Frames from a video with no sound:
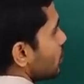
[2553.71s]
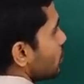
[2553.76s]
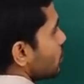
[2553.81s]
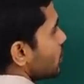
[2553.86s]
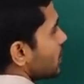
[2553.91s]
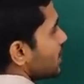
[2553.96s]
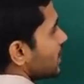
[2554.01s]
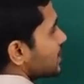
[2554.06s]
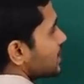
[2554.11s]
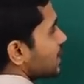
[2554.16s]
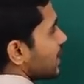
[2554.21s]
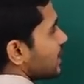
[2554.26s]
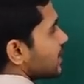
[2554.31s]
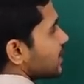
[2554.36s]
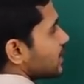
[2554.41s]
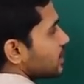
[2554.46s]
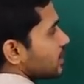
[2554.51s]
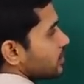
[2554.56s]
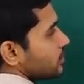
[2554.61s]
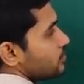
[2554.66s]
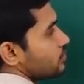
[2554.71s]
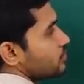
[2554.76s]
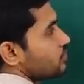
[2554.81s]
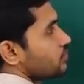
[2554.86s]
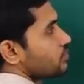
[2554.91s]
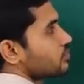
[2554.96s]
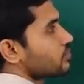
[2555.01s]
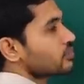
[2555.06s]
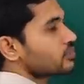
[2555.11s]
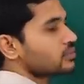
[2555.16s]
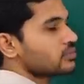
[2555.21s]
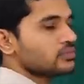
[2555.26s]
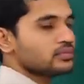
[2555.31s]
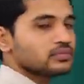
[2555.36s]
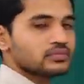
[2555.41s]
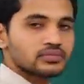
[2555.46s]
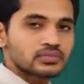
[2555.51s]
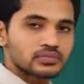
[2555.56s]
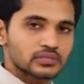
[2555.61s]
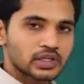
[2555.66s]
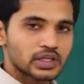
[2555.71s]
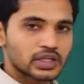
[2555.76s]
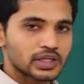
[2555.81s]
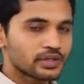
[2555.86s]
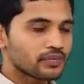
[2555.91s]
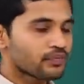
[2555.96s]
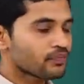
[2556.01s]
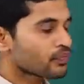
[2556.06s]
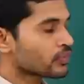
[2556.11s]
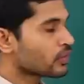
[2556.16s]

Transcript: do you understand that clear